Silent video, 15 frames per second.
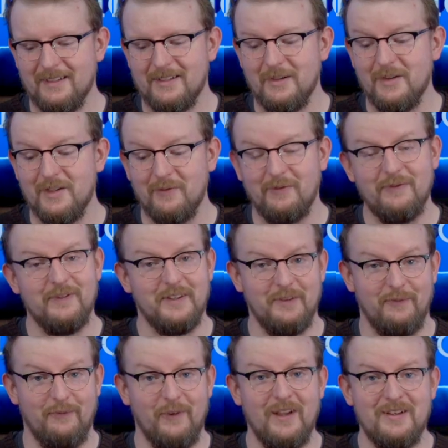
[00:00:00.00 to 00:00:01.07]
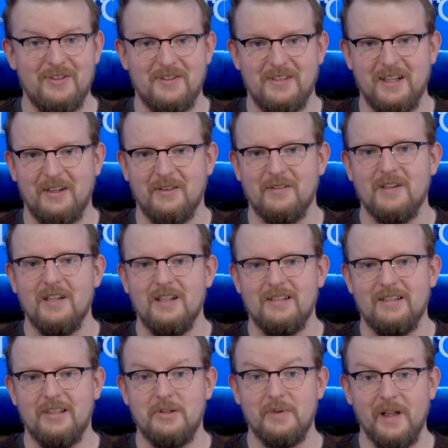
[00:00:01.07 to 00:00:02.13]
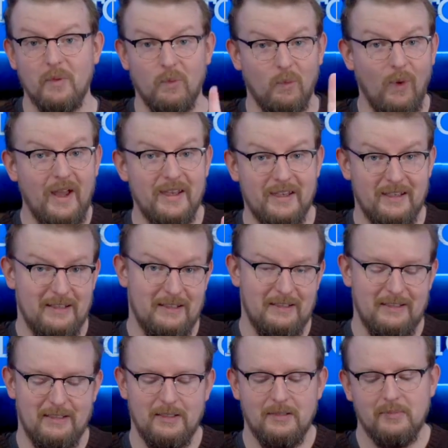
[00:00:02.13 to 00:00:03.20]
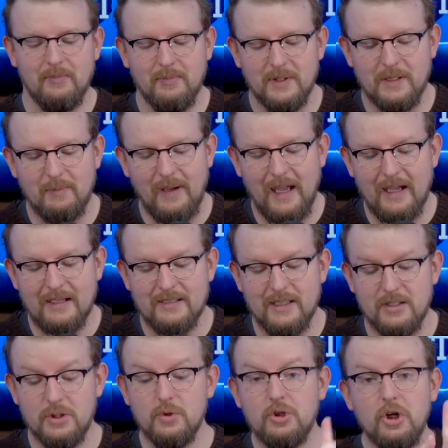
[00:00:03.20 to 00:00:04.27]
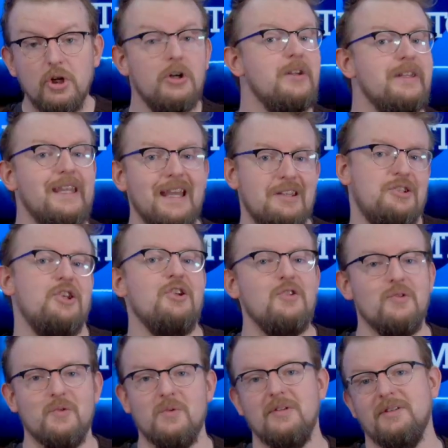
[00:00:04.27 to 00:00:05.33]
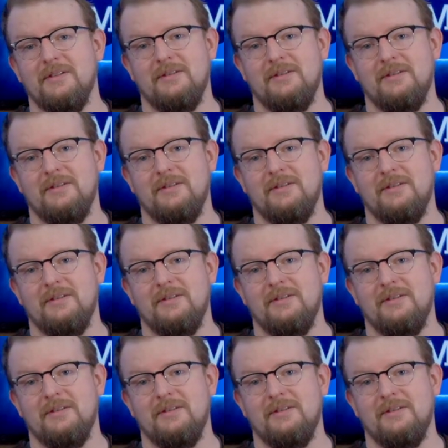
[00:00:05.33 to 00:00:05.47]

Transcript: So in the French sticker says you get one, but the pack says you could get two